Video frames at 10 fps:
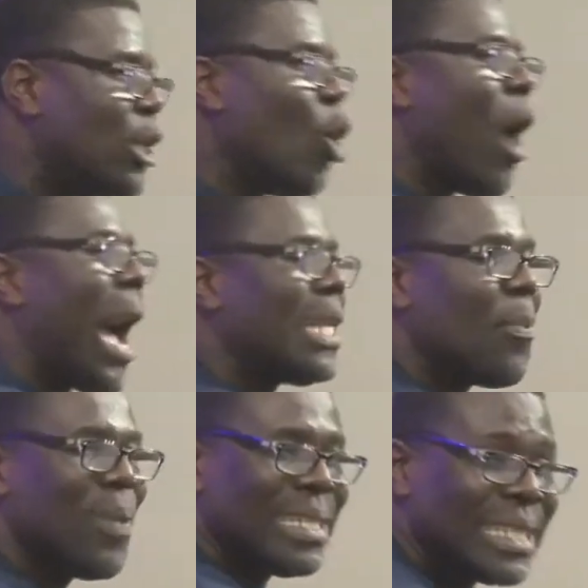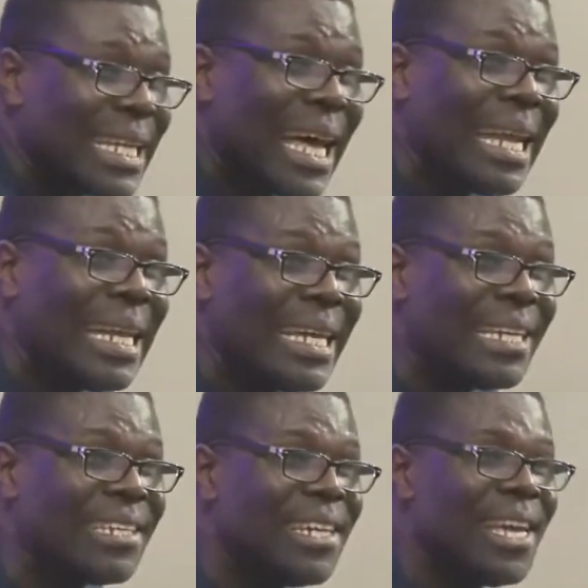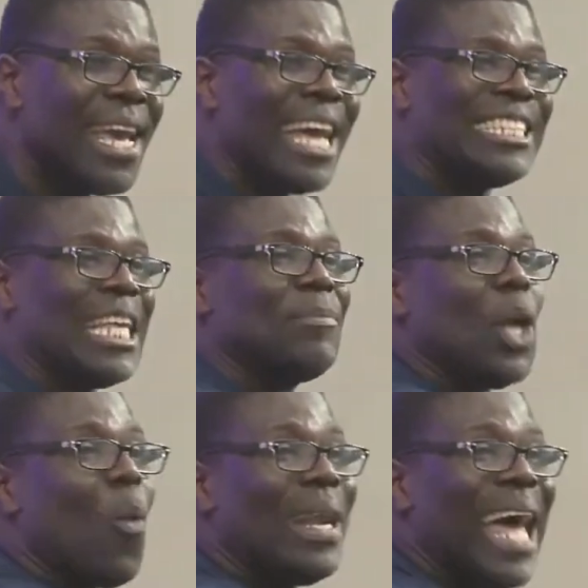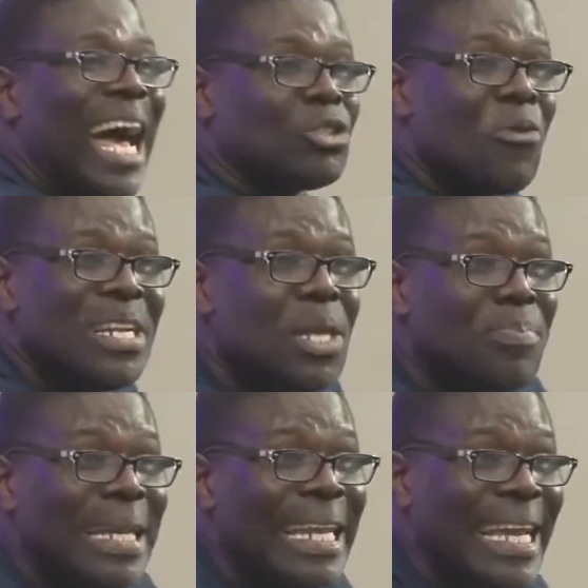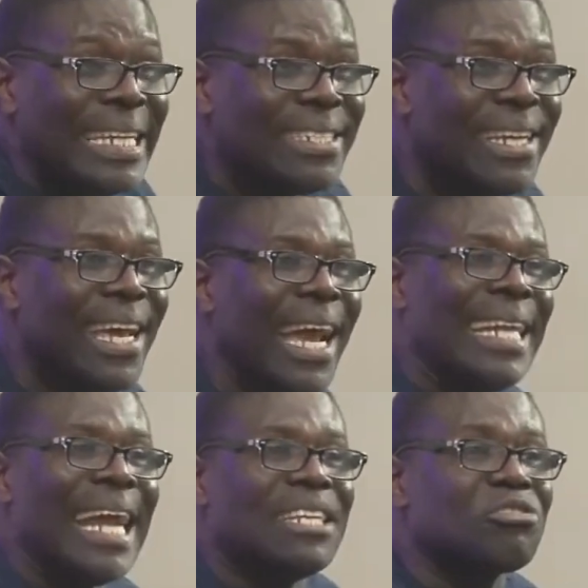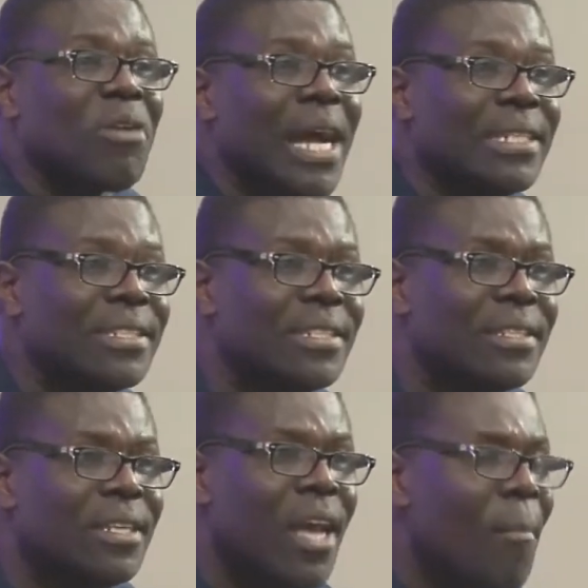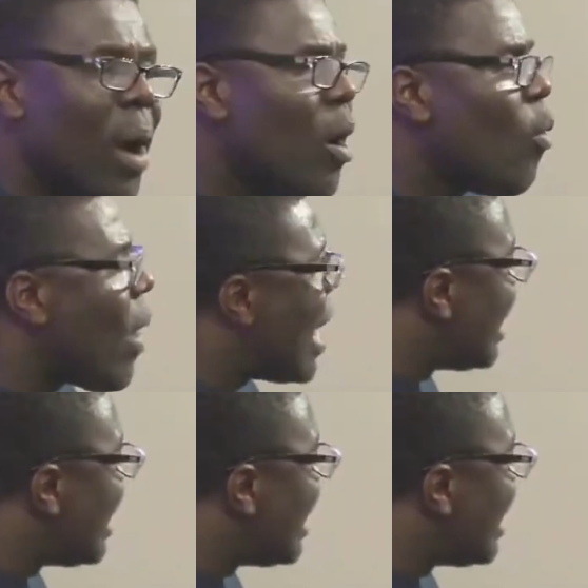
no other person can lay except the one that has already been laid, and that is Christ. But why